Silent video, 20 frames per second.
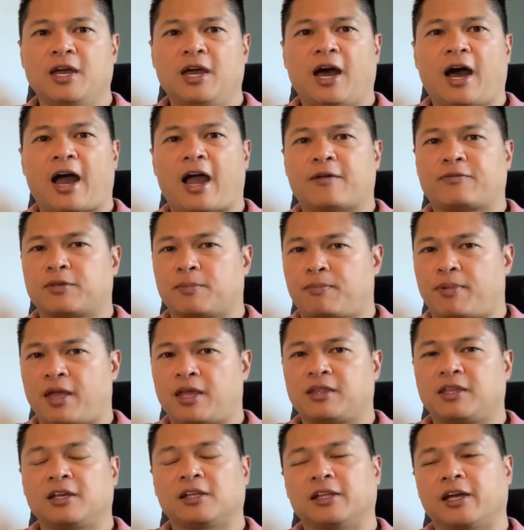I have to pay
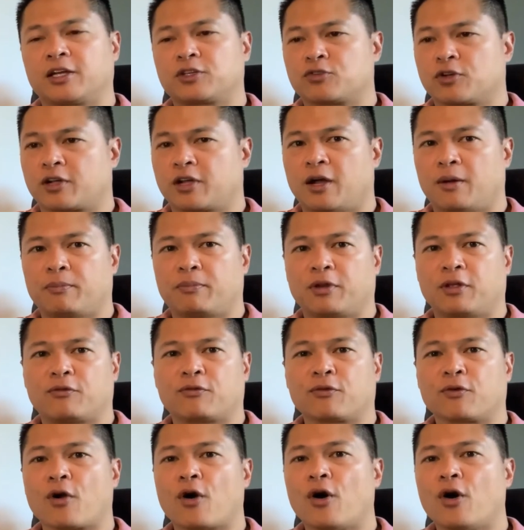the electric company
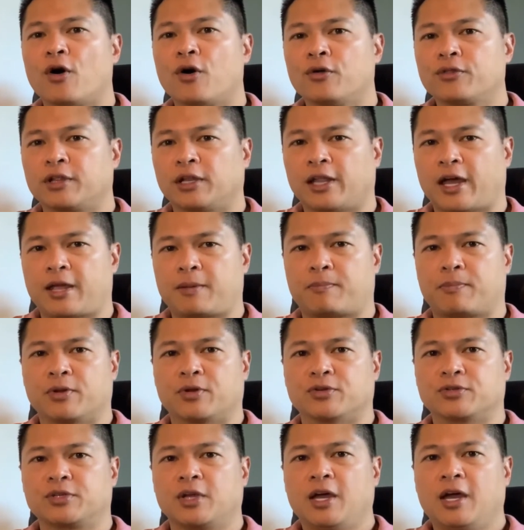for all the light
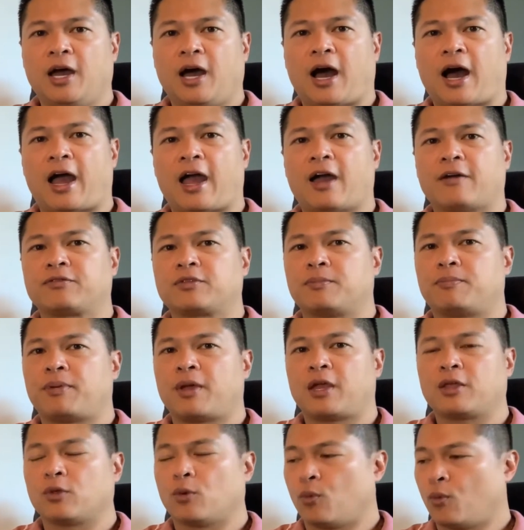bills. I have to pay
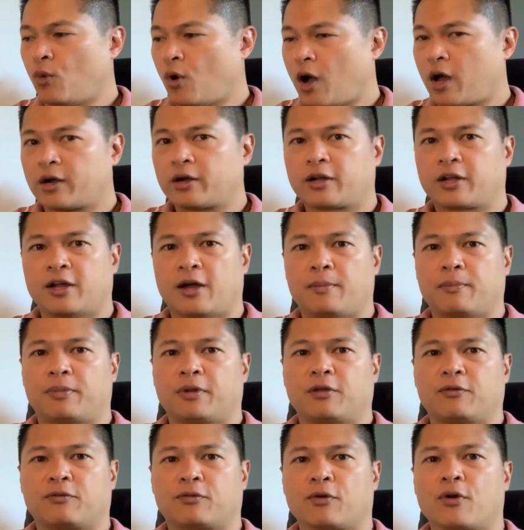the water company
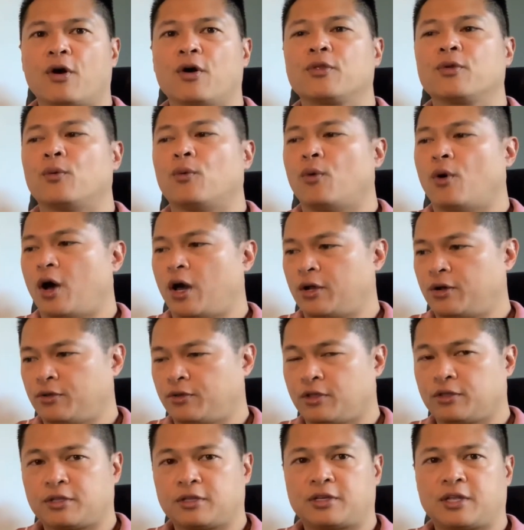for all the water
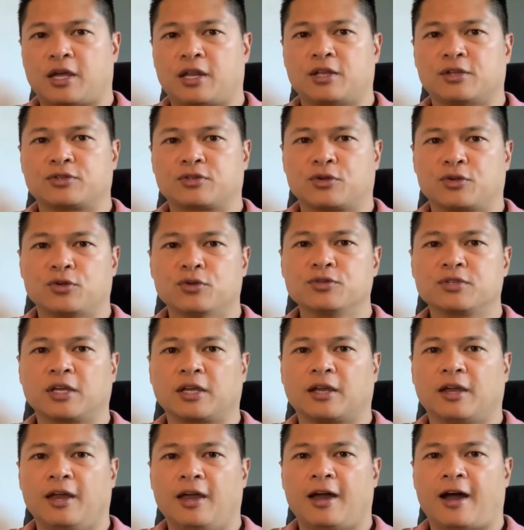that the tenants are using.
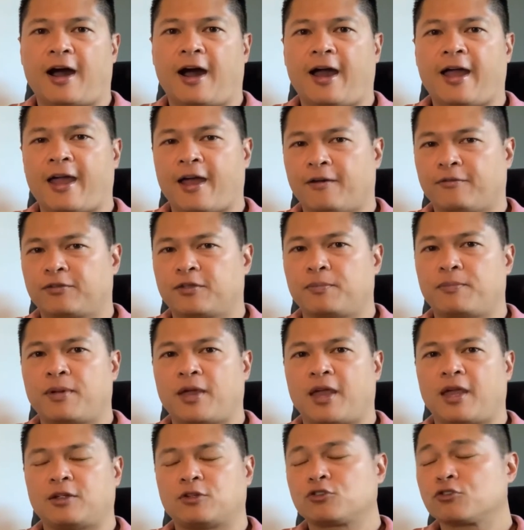I have to
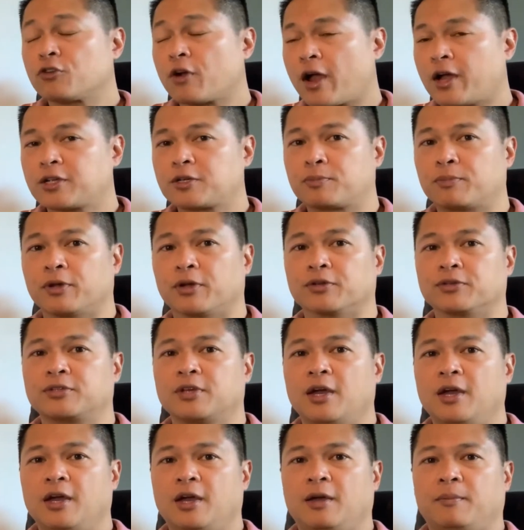pay trash bills
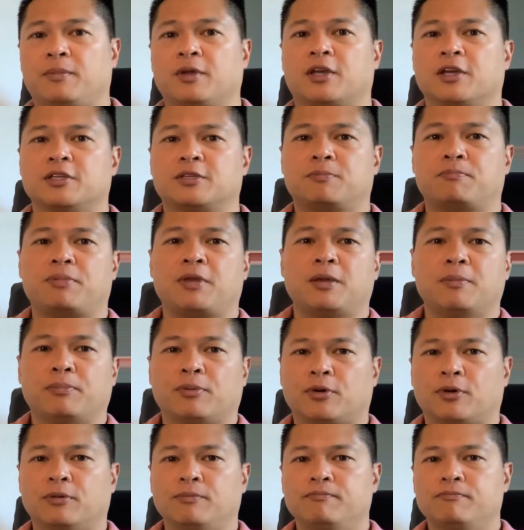because
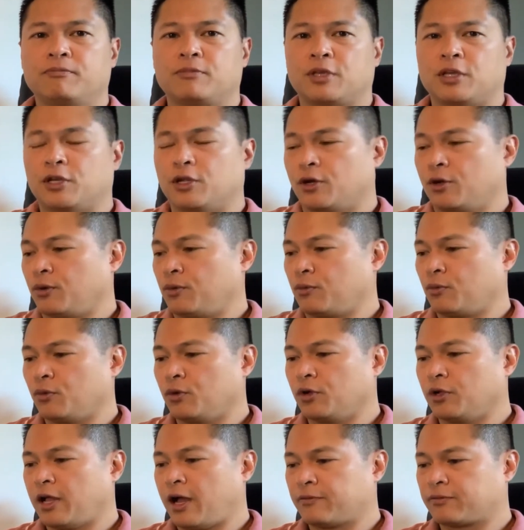people,
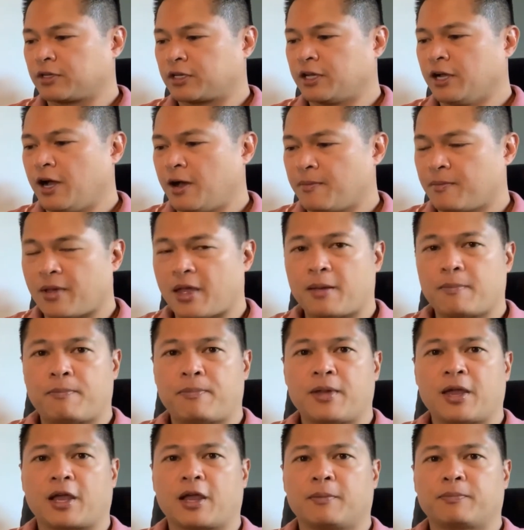will have to come and
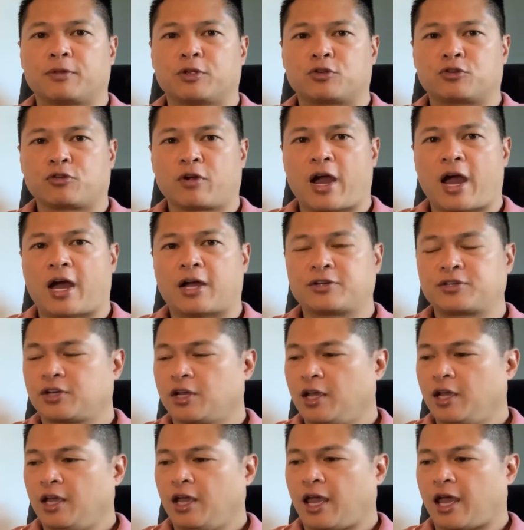pick up the trash
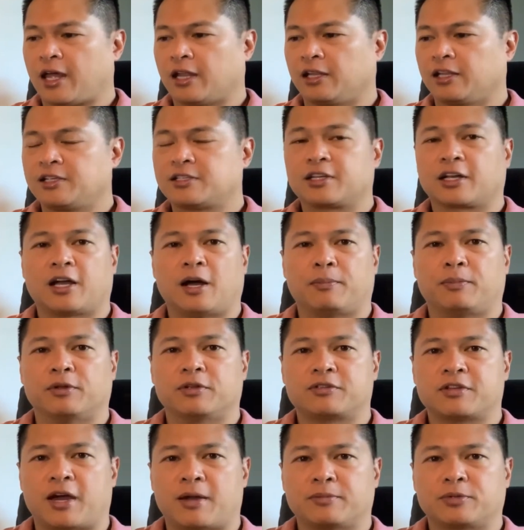at least a couple of
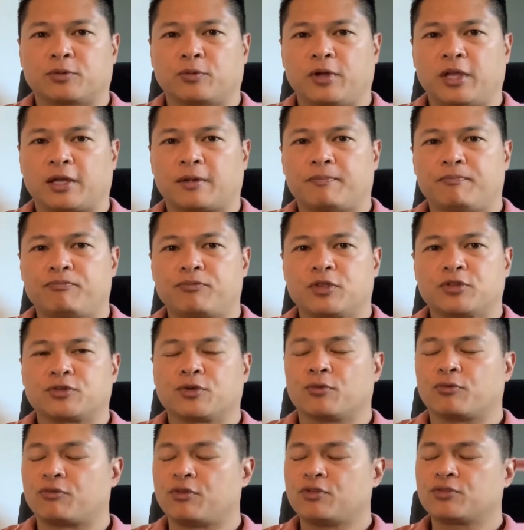times a week. So
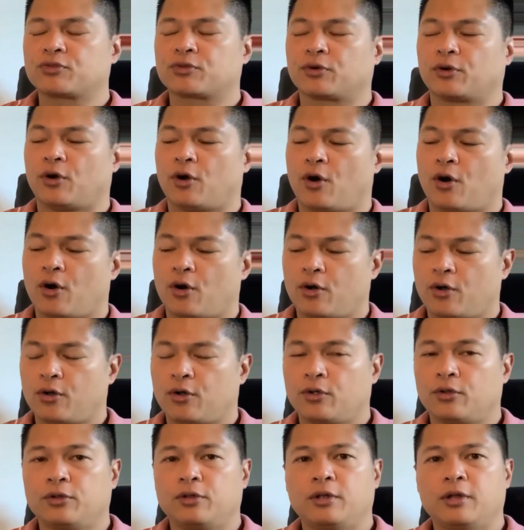these are
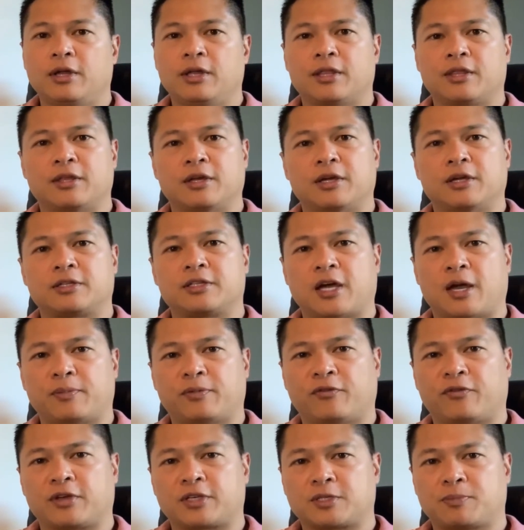all the type
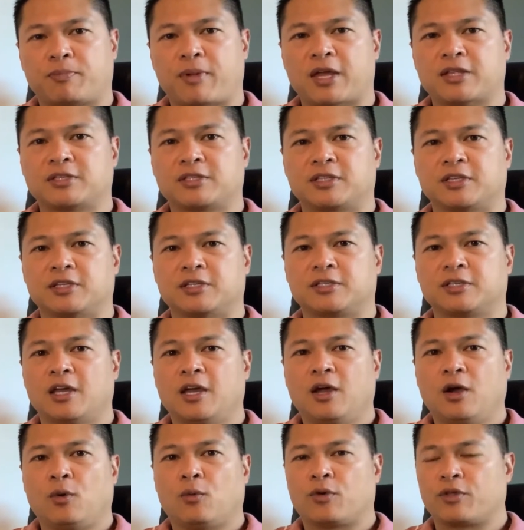of expenses
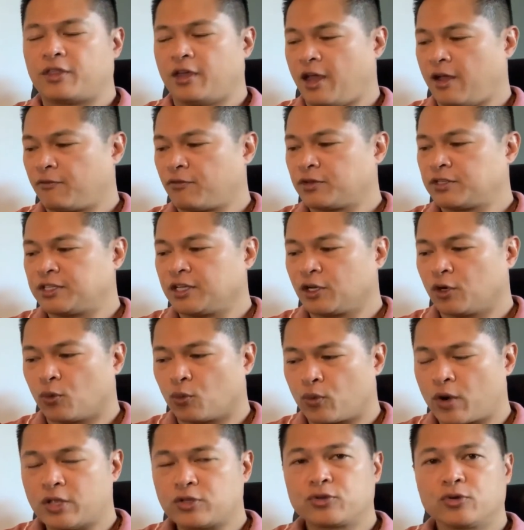with every single
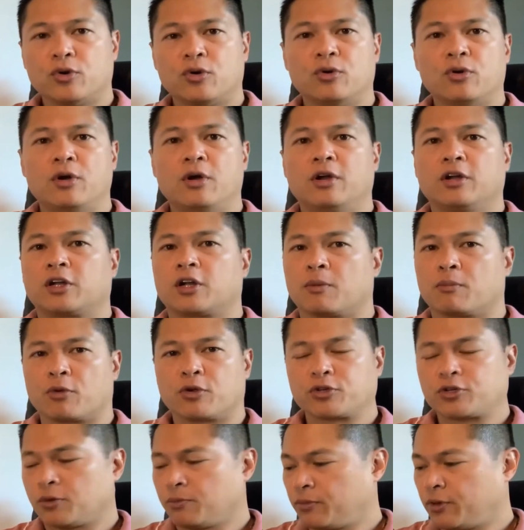rental,
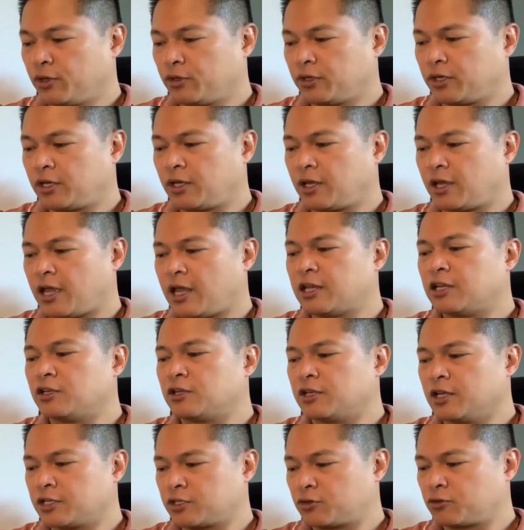commercial building, and
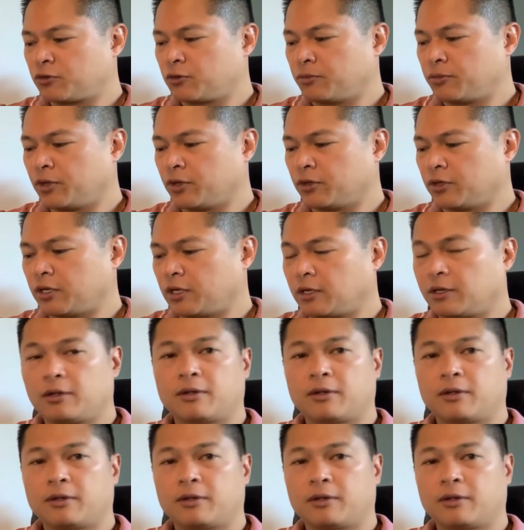industrial building.